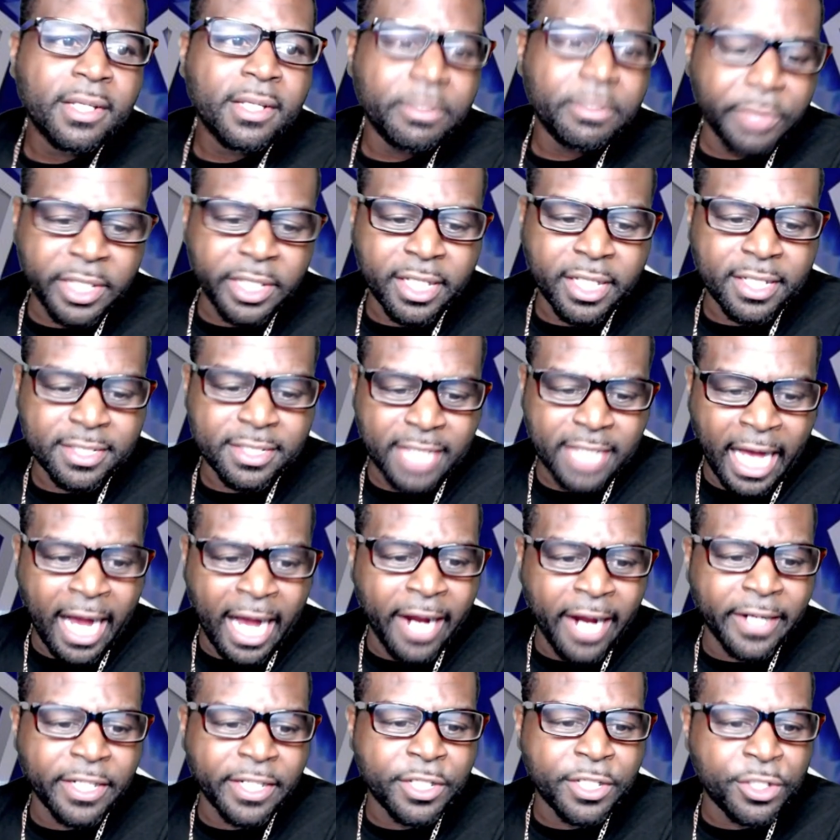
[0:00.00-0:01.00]
because I
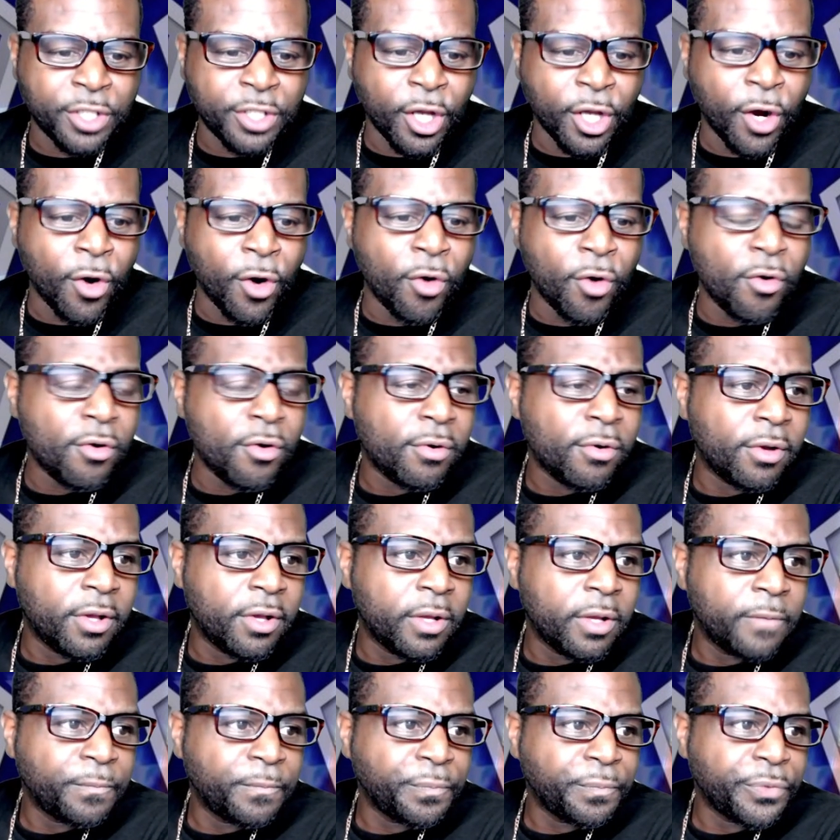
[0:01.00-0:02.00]
already know
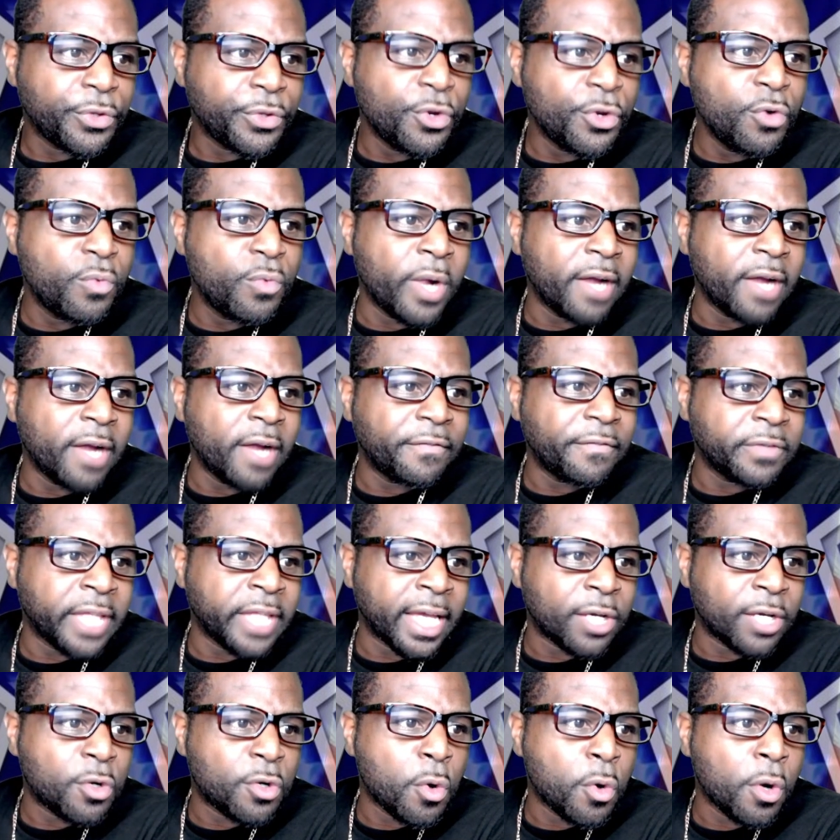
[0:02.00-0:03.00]
whoever
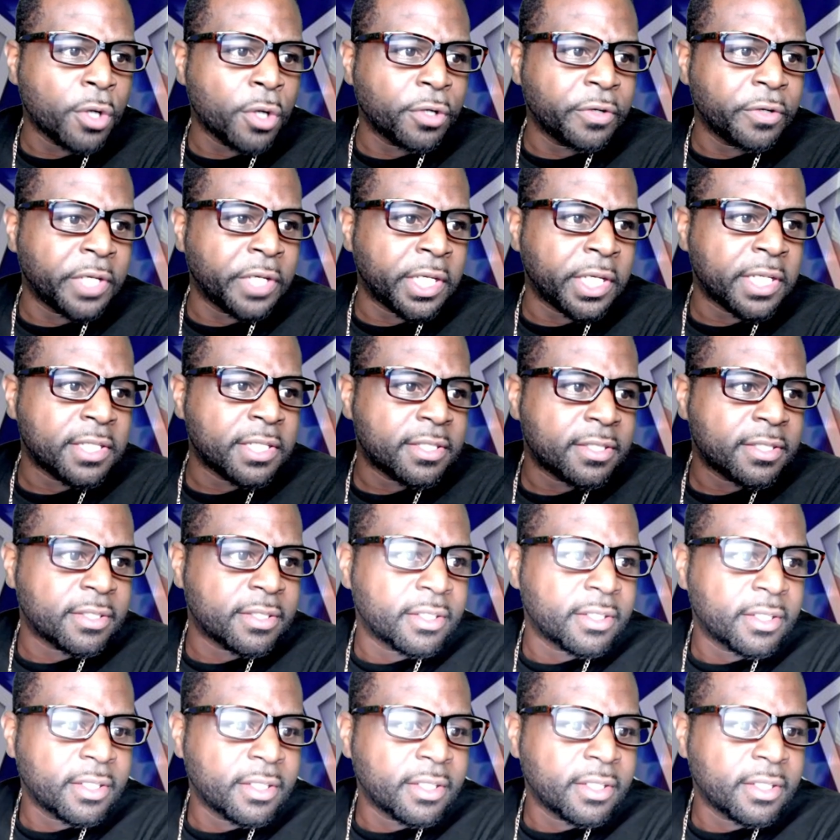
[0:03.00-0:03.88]
that corner is,